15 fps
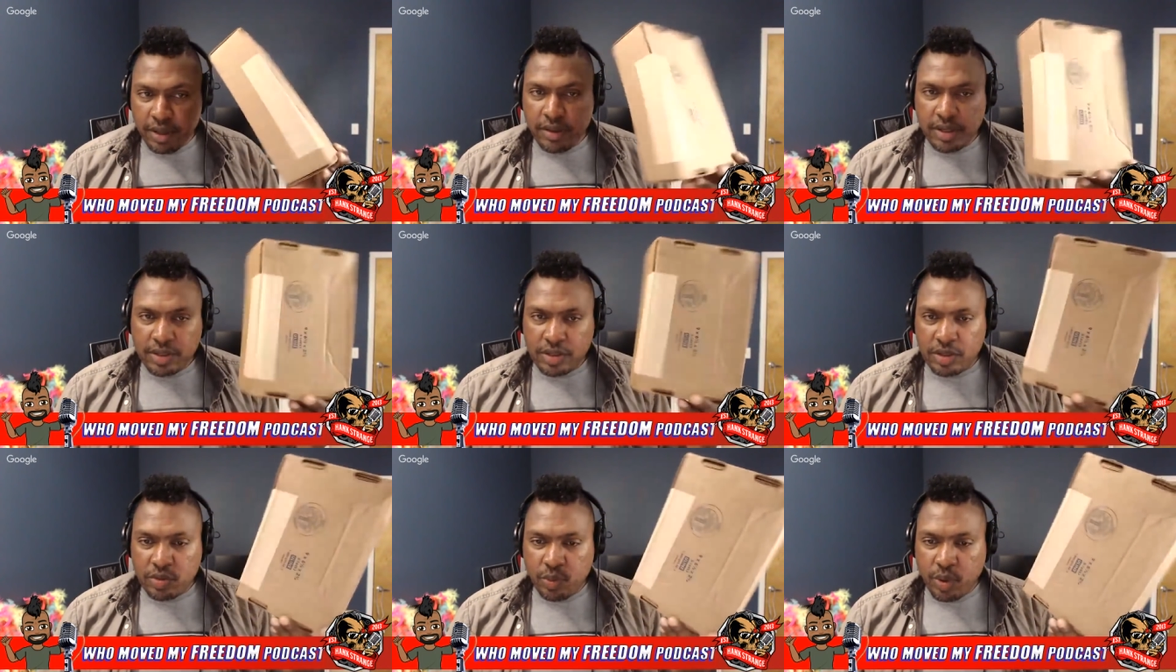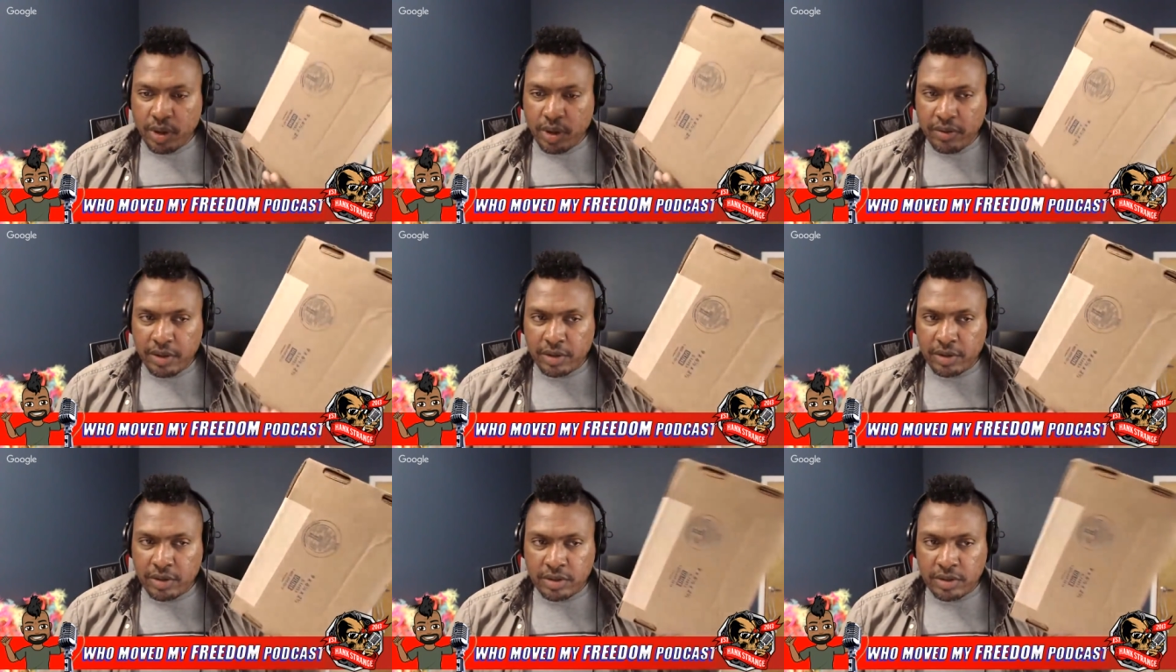This is one of
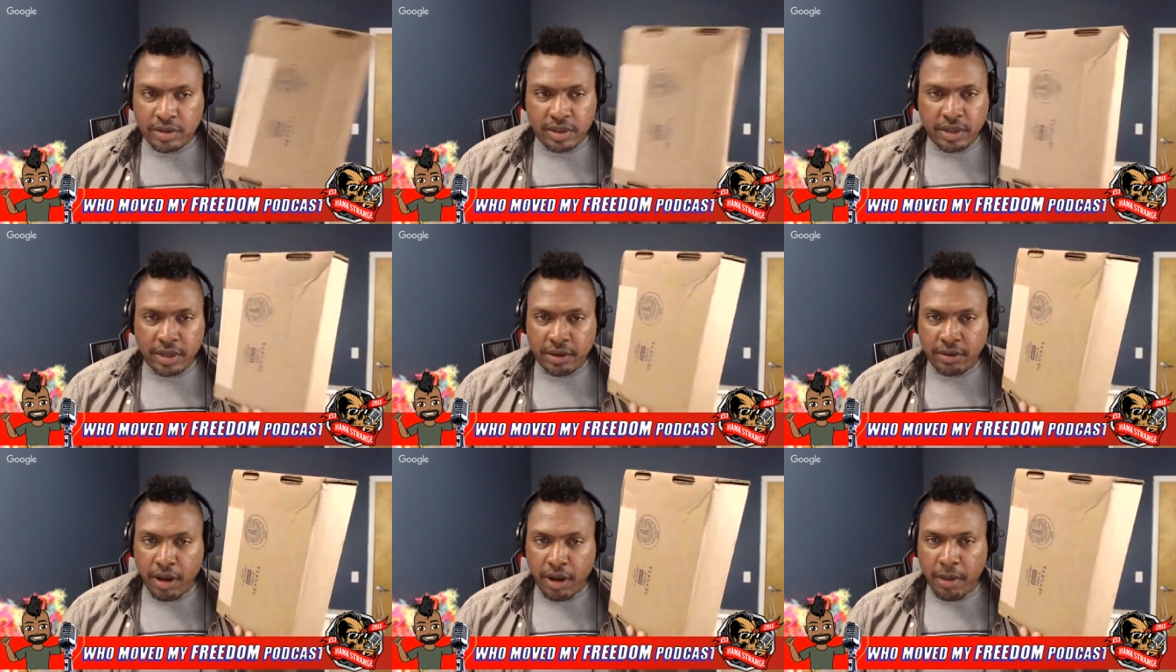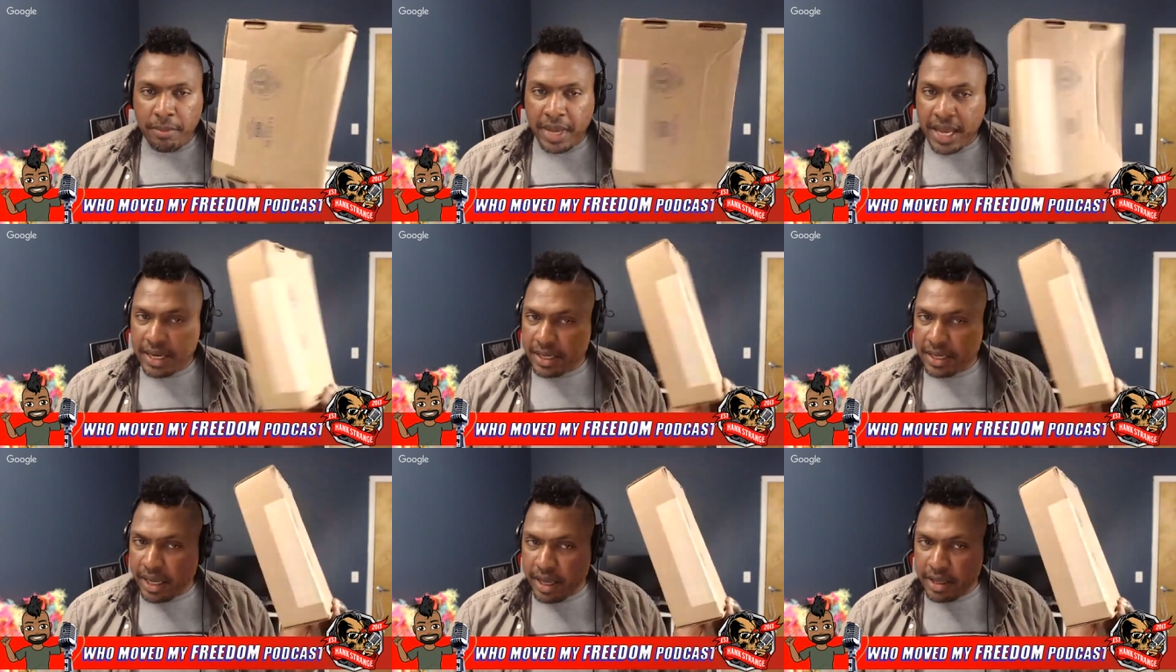this their uh,
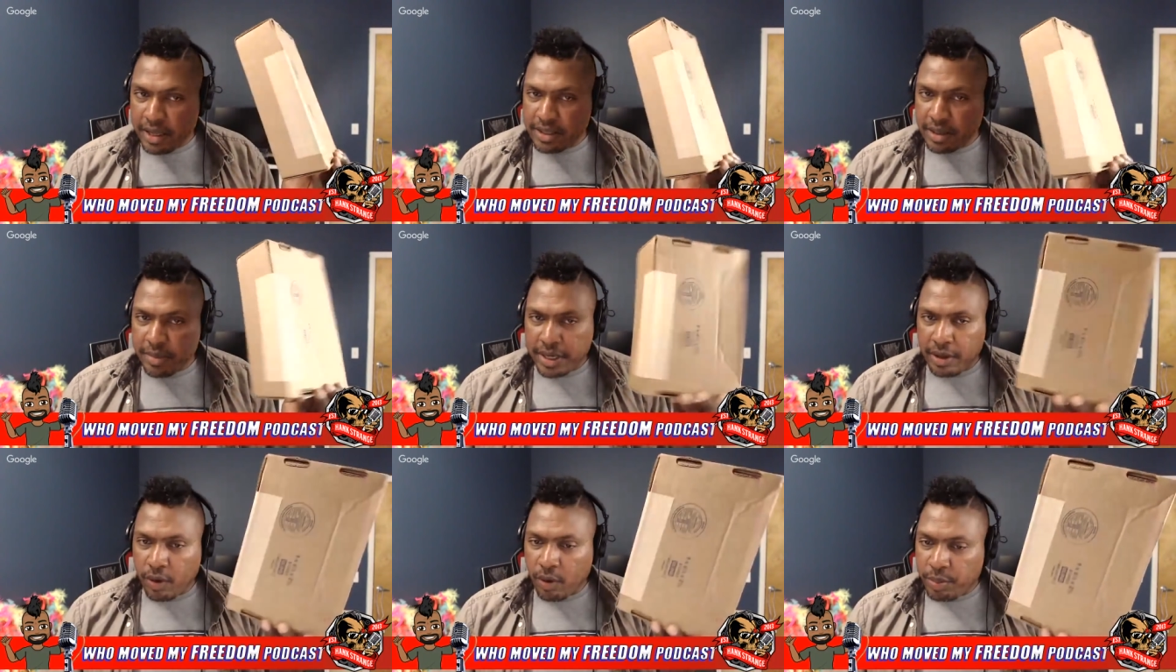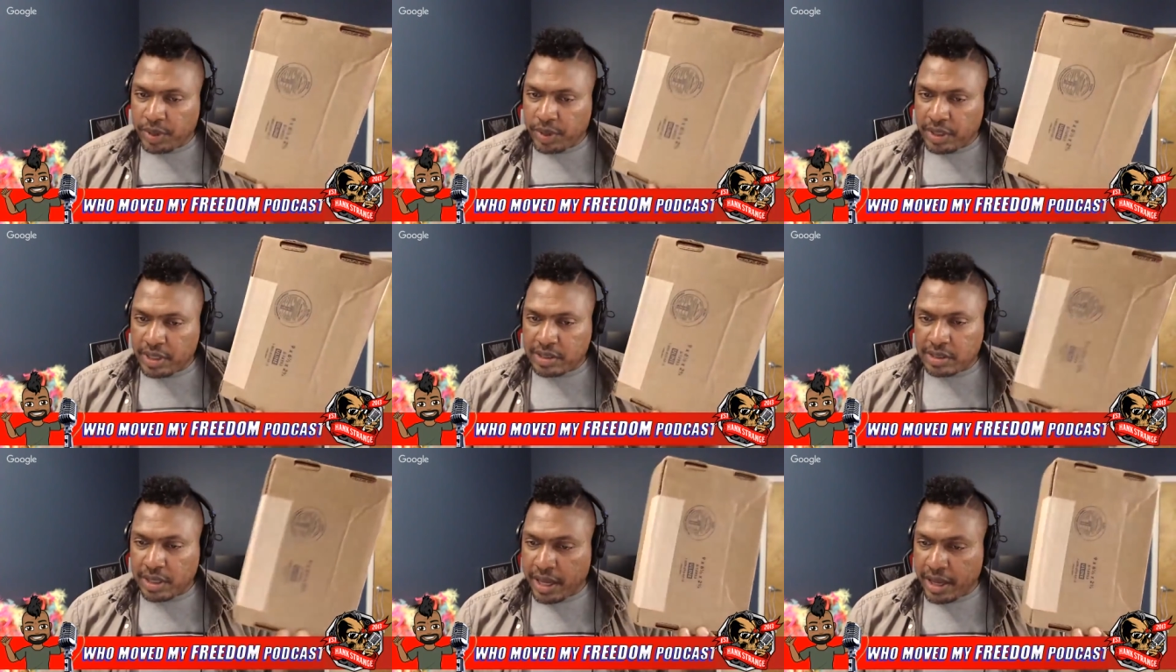man cans. I might open
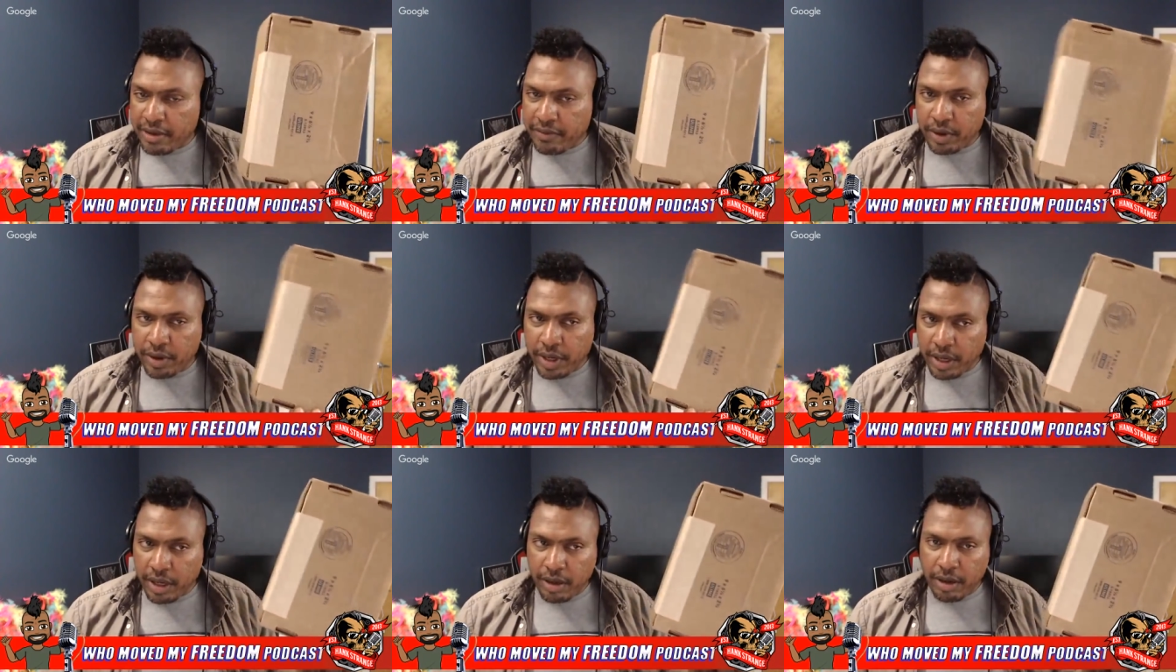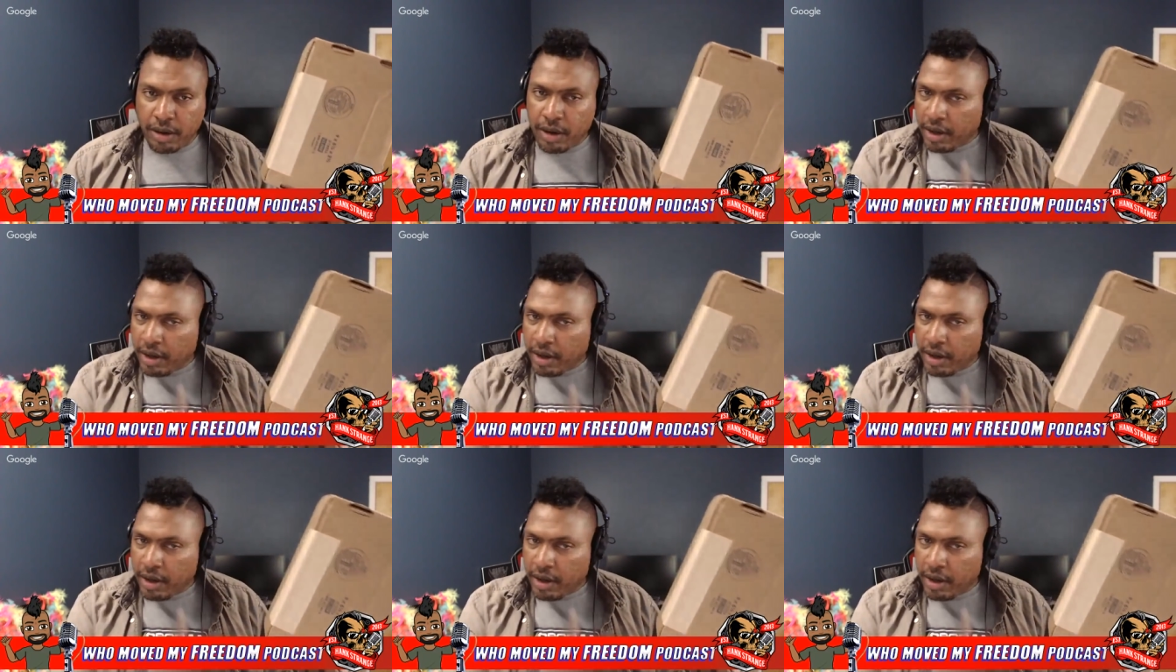this live on air.